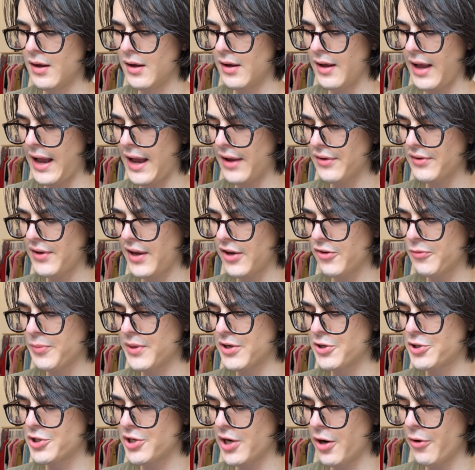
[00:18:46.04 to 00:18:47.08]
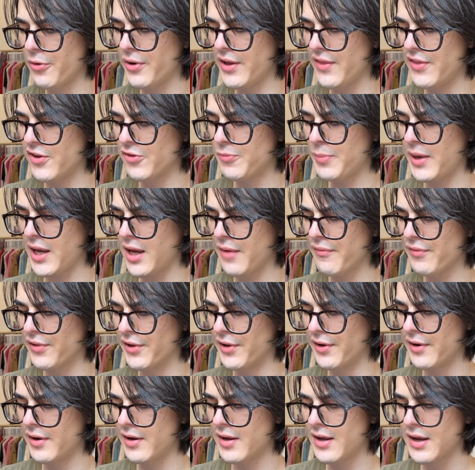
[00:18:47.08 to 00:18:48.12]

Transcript: As has been shown in this pamphlet,